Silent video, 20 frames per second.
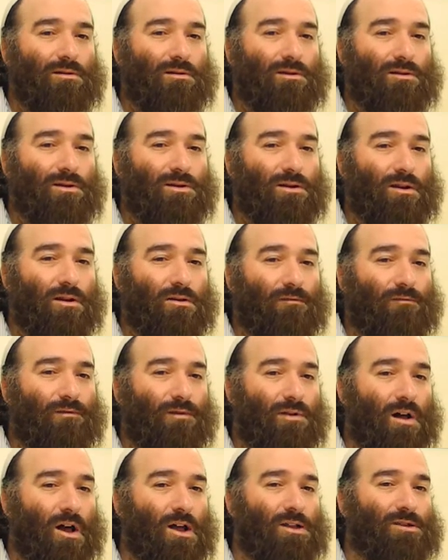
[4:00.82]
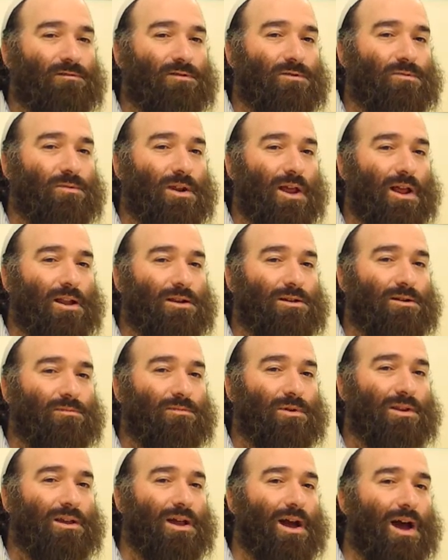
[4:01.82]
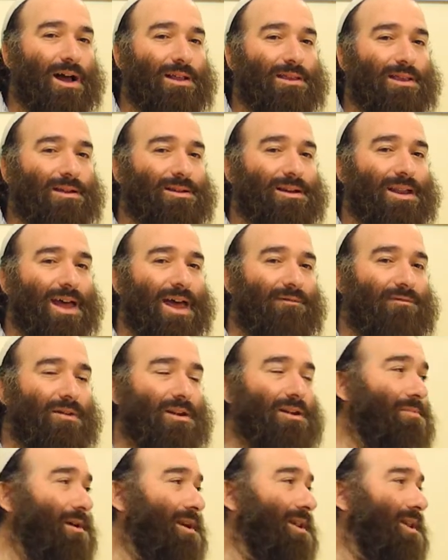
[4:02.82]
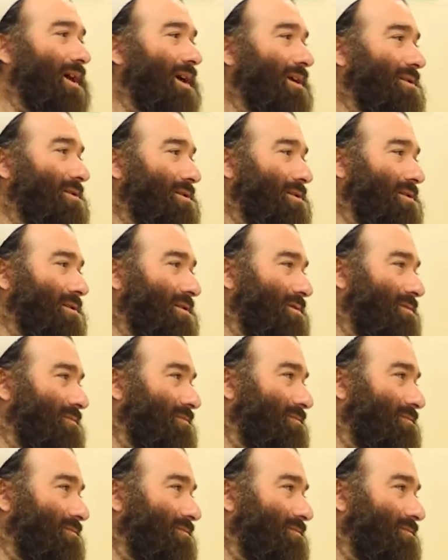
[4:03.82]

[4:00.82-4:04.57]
So the philosophers would answer, but God doesn't have anybody else.